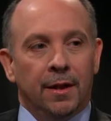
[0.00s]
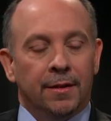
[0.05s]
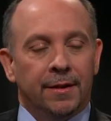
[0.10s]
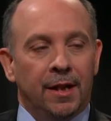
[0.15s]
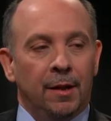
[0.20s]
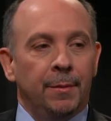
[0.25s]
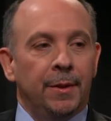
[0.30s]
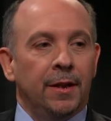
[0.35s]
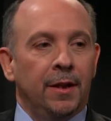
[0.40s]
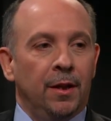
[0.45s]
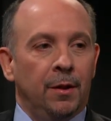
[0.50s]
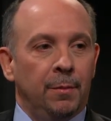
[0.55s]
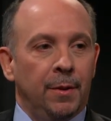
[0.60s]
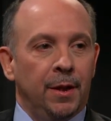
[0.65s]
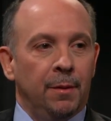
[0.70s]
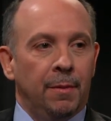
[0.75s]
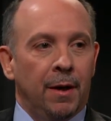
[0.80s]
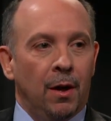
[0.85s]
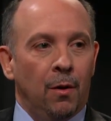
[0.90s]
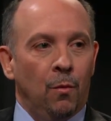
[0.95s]
Tell me a little bit
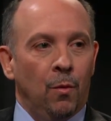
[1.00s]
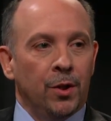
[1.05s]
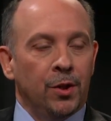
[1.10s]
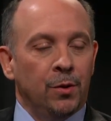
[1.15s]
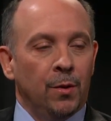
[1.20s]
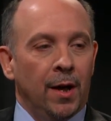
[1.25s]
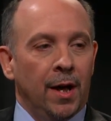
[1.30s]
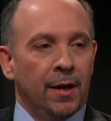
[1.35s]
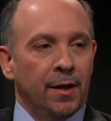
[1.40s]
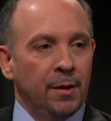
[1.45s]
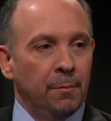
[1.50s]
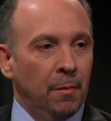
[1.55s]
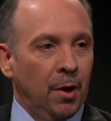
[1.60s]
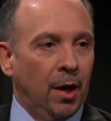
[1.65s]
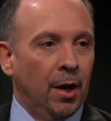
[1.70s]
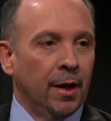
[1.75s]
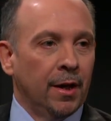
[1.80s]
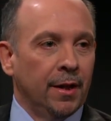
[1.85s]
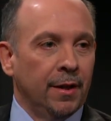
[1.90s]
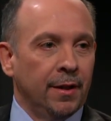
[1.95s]
about what you had in
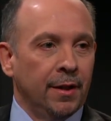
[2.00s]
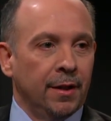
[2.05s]
mind